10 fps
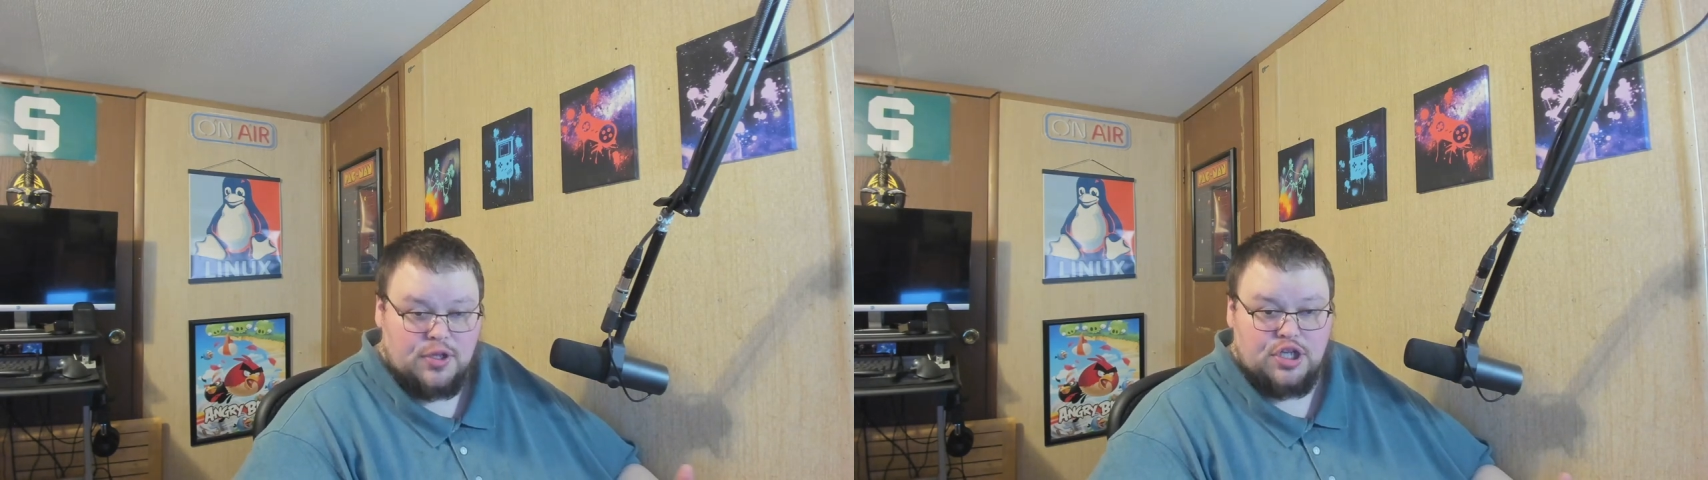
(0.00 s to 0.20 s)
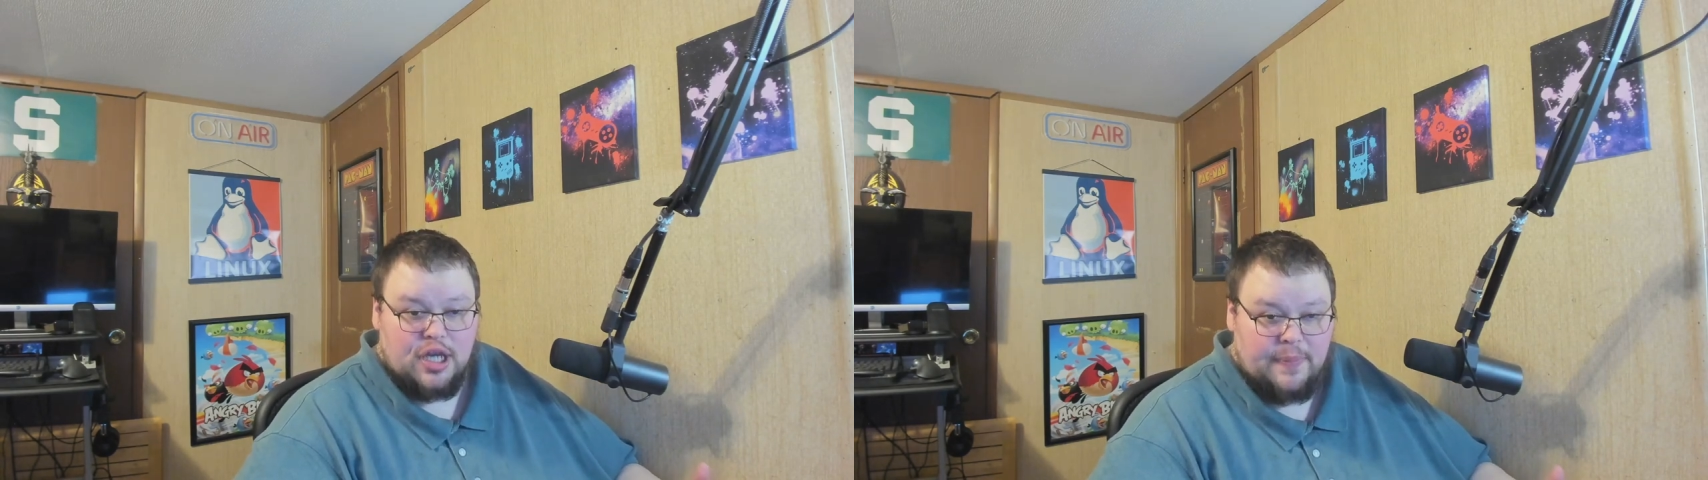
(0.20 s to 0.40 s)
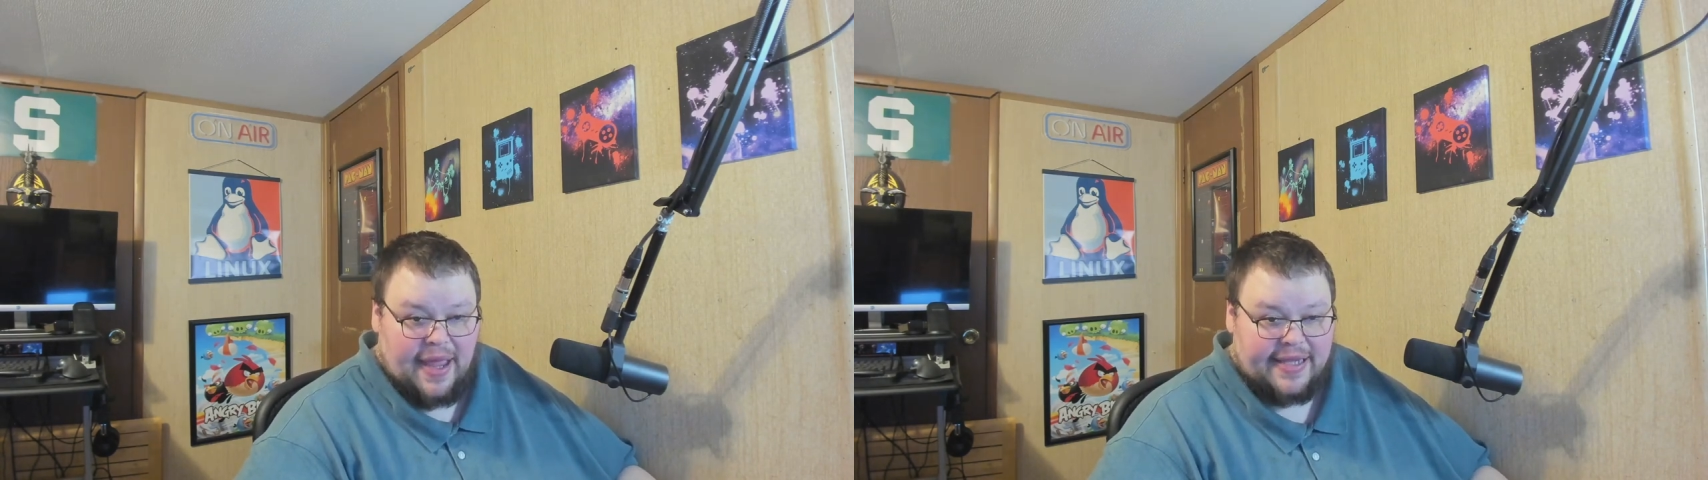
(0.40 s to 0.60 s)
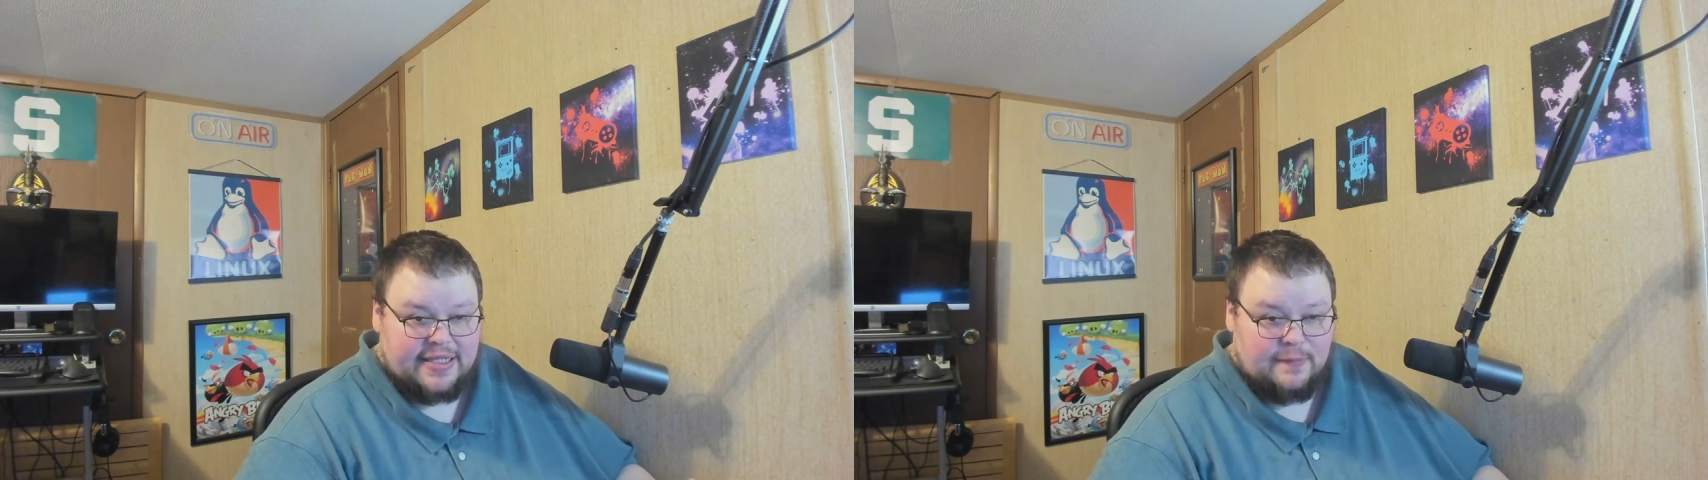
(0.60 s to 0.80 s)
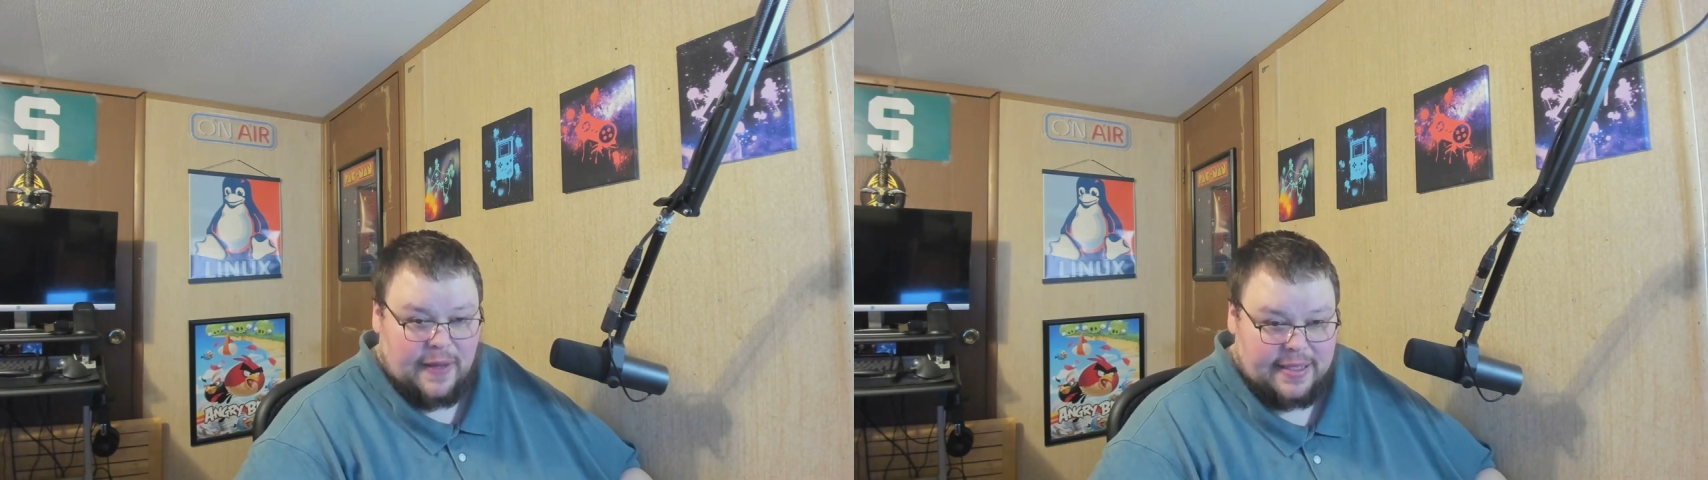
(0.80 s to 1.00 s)
once you get
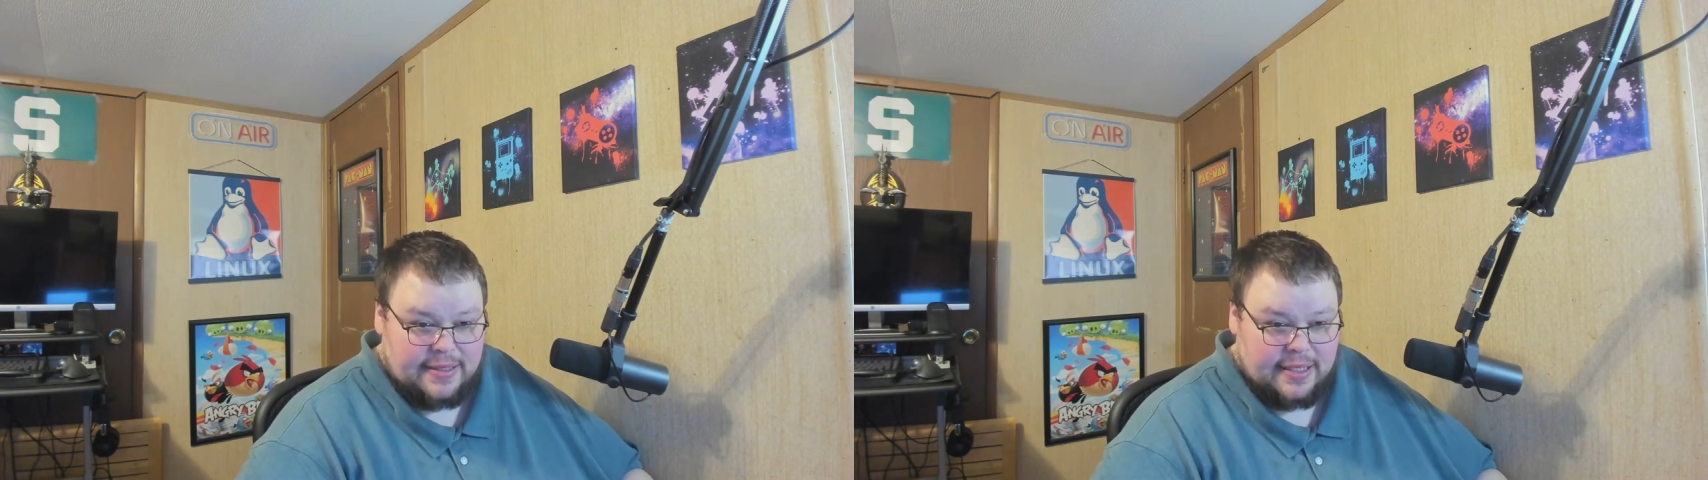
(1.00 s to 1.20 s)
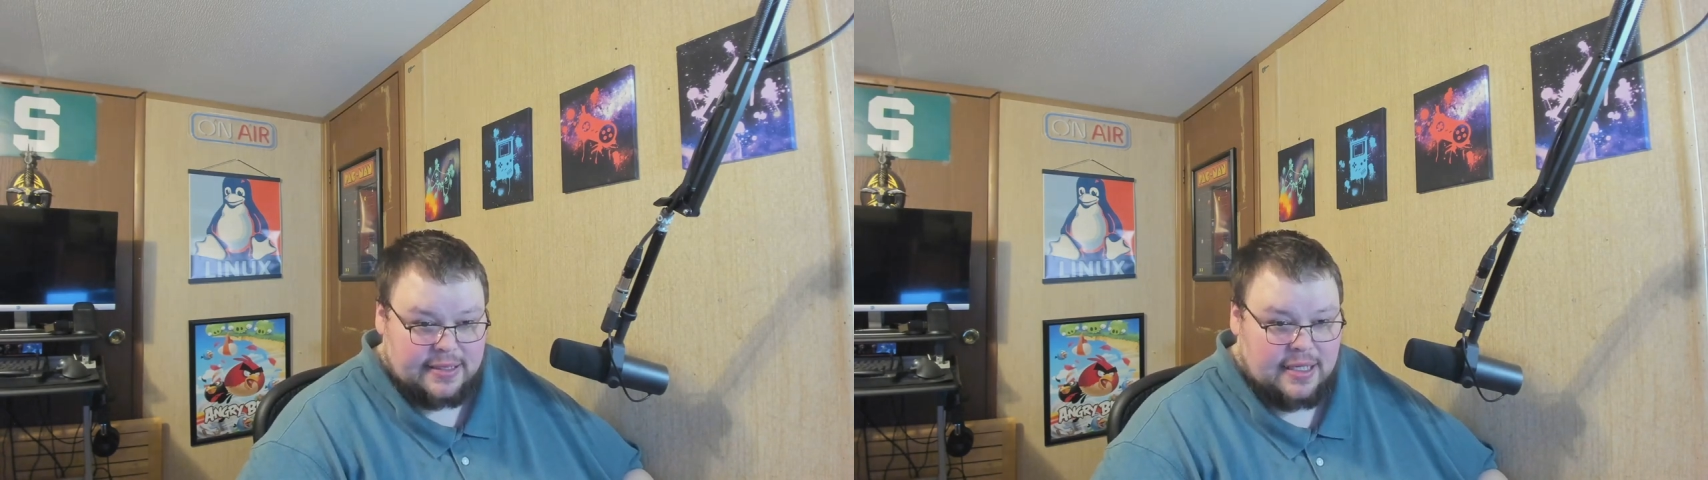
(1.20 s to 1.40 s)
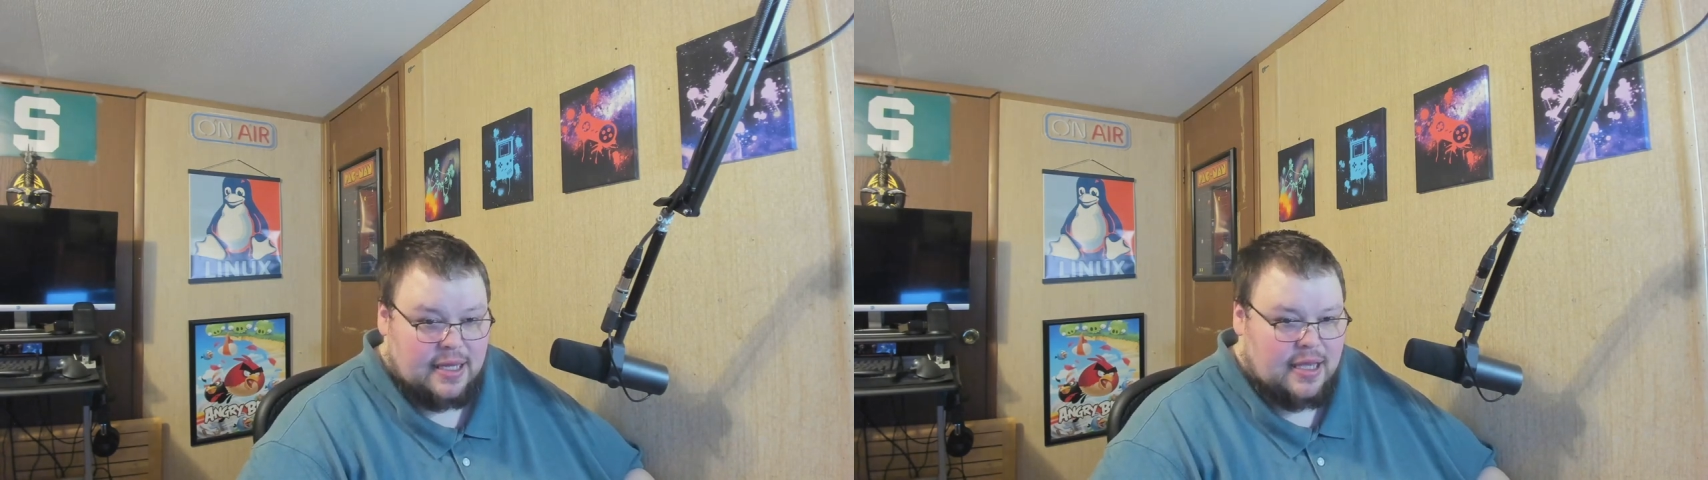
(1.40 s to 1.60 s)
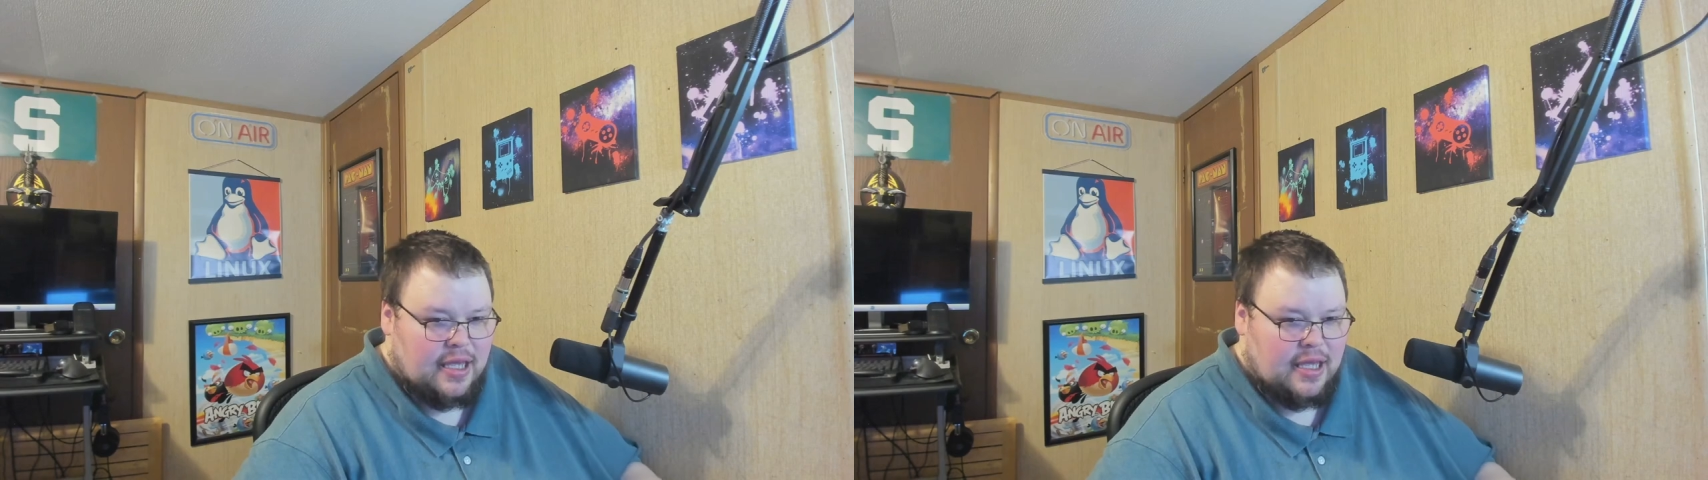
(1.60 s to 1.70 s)
past the basics.